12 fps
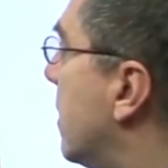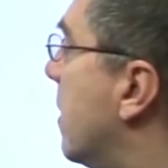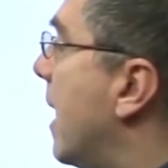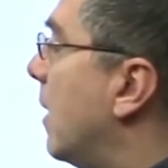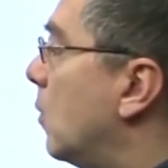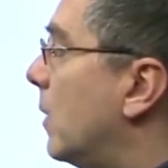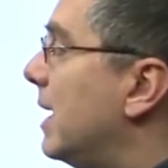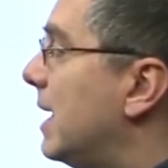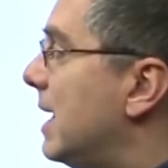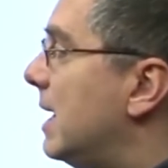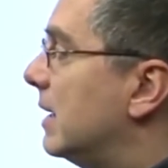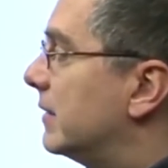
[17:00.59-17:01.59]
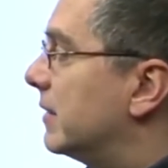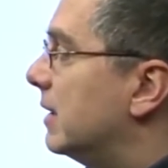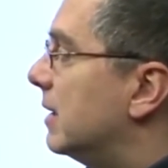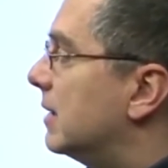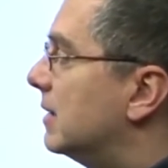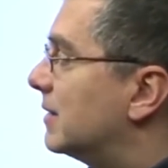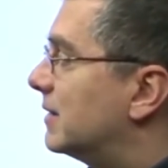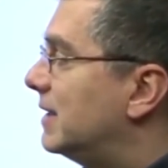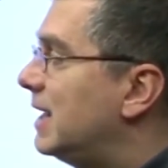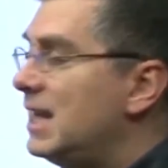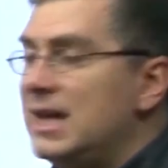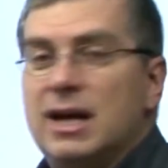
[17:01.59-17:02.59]
that we eat. The
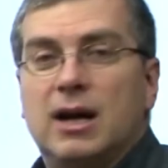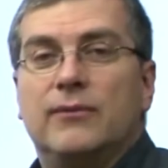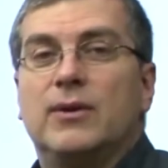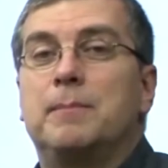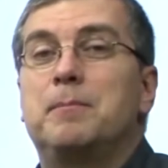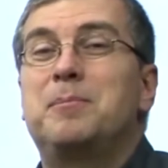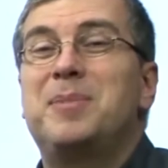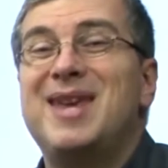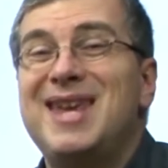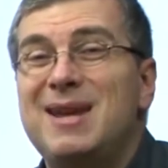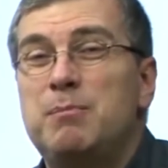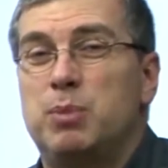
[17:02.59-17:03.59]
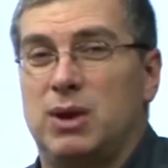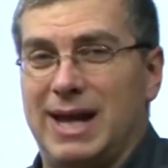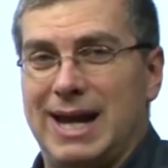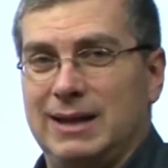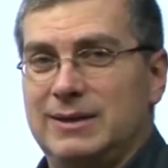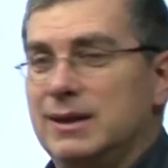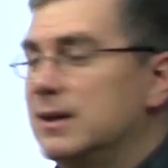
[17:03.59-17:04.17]
seed of a pea plant